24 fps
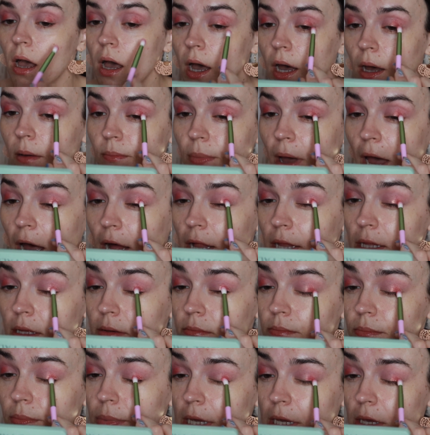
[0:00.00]
a
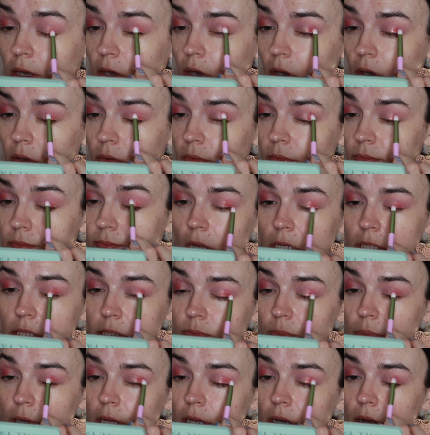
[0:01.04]
palette bingo. It's
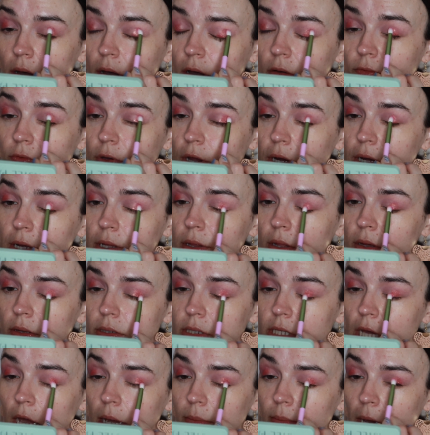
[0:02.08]
been a very long
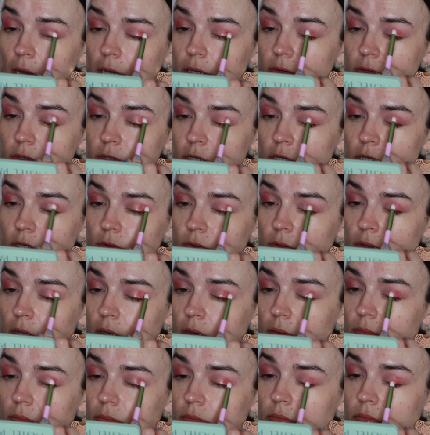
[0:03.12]
time. I used to do
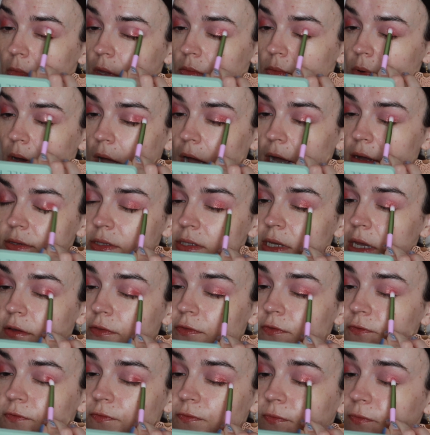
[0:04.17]
them, well, I'll say
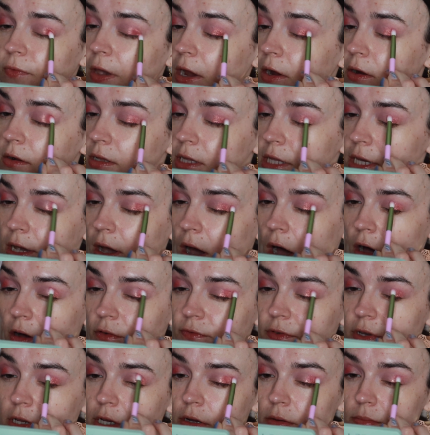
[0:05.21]
fairly
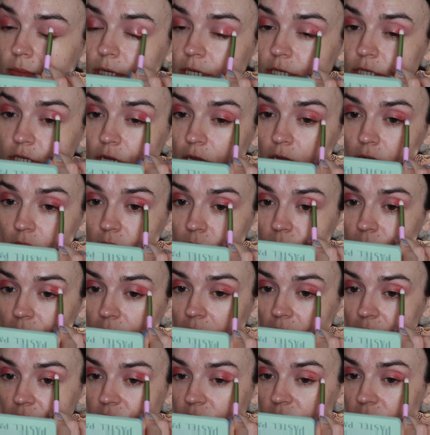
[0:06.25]
often on my channel,
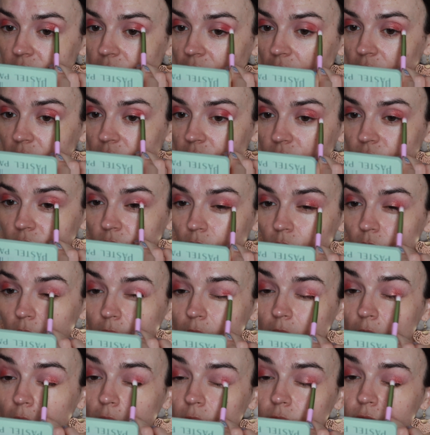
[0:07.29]
but I just kind of
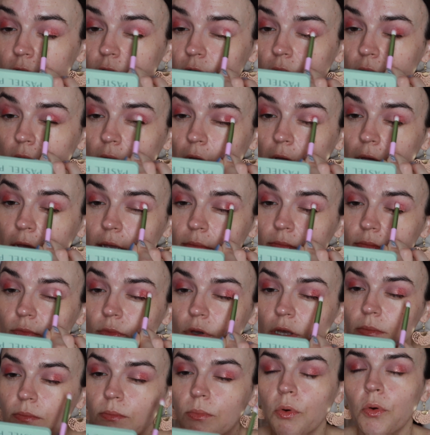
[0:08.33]
quit after I
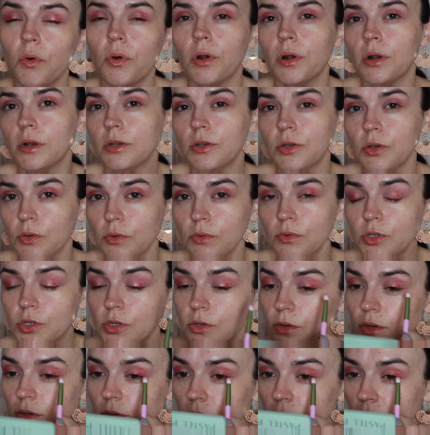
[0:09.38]
went more
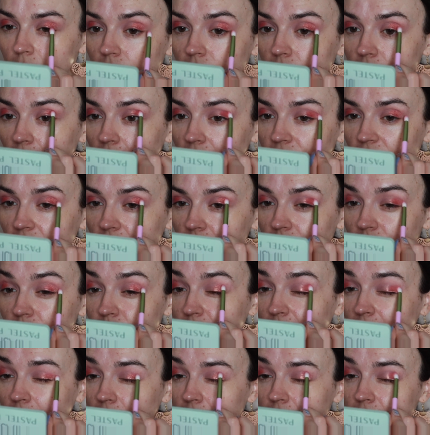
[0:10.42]
neutral. But I think with
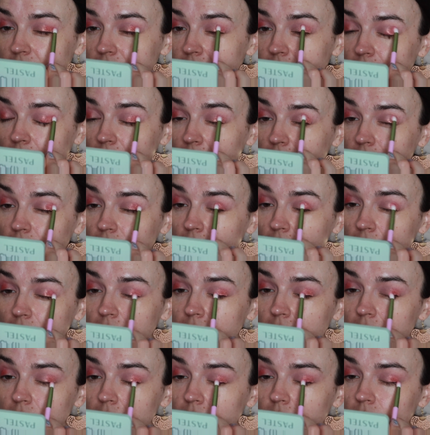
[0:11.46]
palettes like
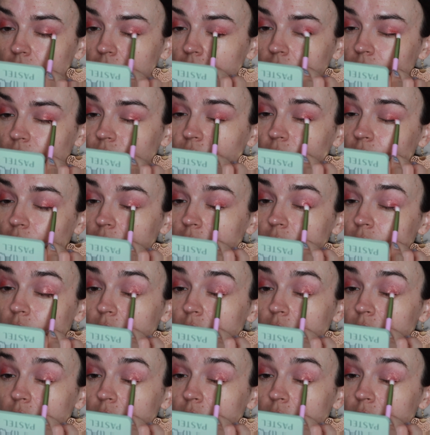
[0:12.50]
this, it's really fun